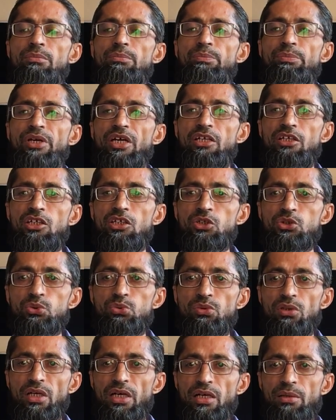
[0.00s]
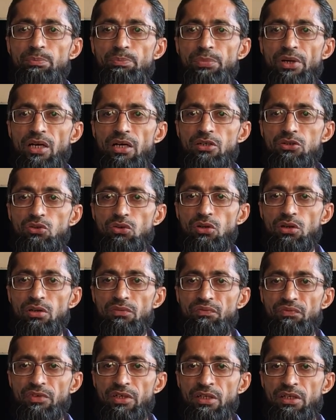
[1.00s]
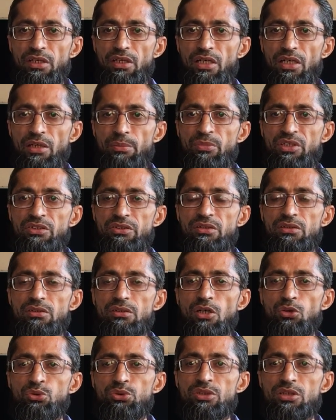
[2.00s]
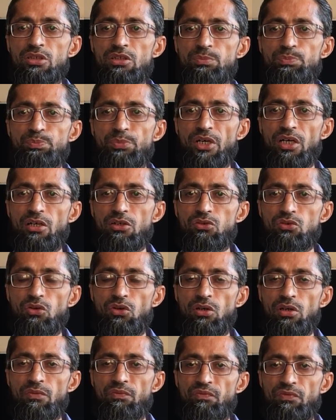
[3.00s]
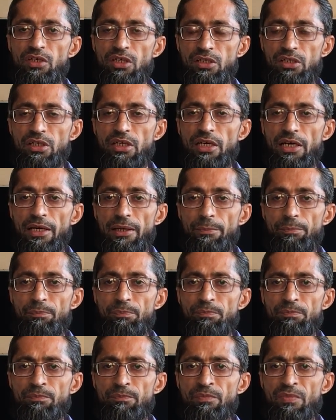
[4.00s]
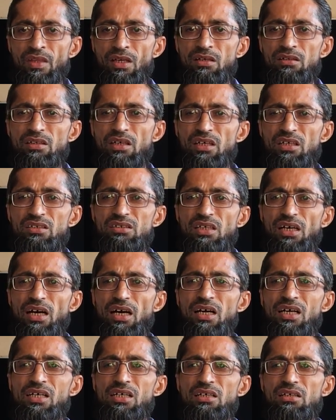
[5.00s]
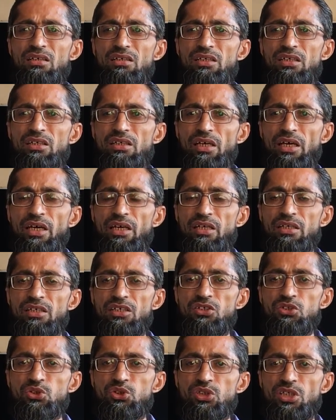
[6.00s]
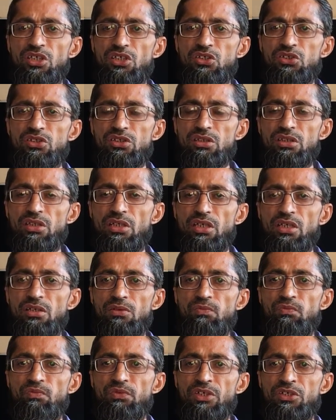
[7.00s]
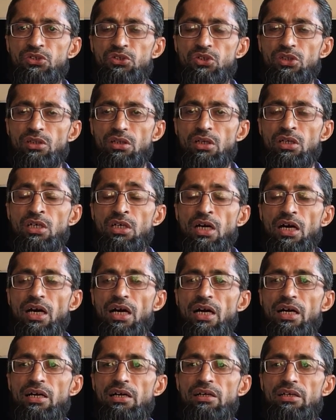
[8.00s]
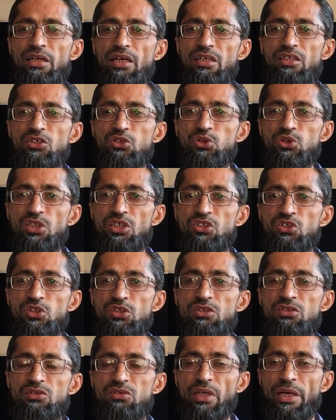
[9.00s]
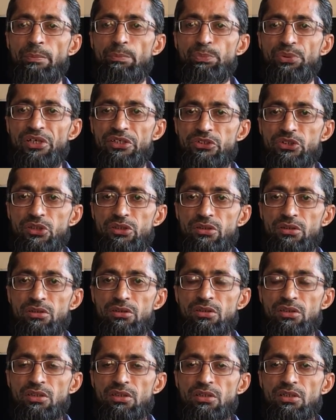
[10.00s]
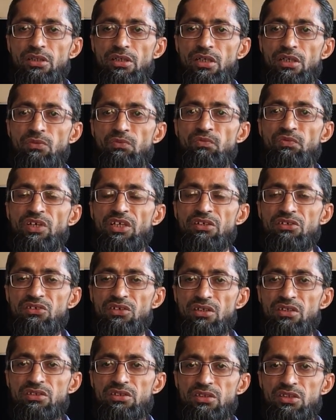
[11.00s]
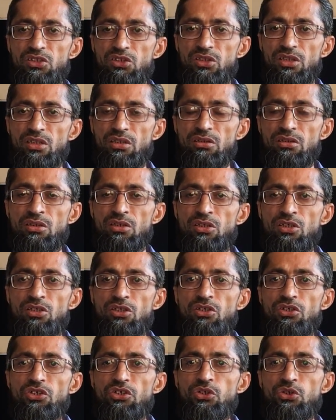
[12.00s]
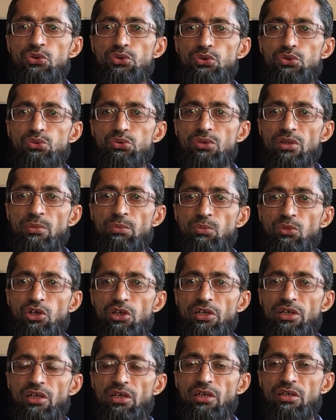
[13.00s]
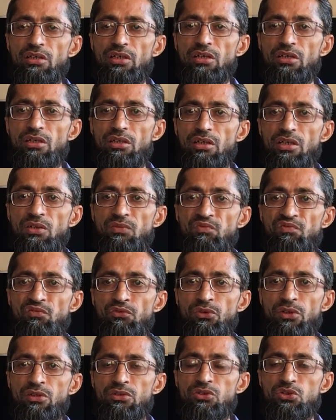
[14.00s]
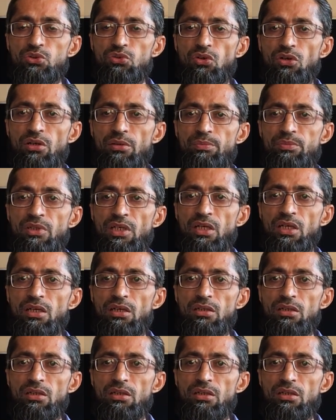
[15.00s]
Peninsular part of India means southern part of India. There is hardly any change in winter, hardly any change in temperature in winter season due to the moderating influence of the